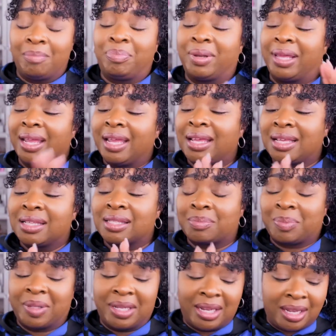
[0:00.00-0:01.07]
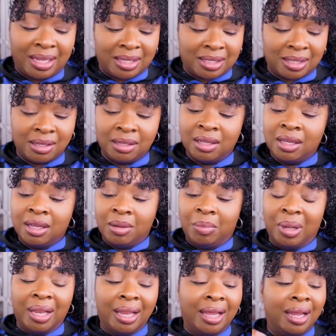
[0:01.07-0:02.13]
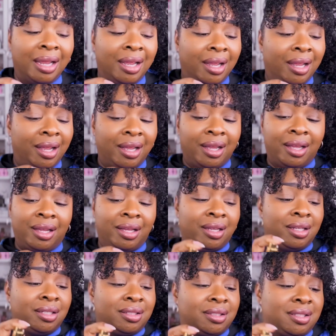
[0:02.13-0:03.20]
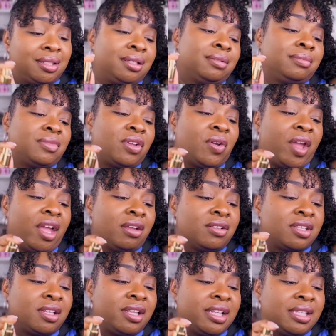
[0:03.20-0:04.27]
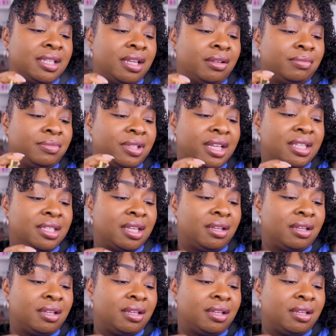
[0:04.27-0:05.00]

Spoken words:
Please, please, please. Okay, so let's see what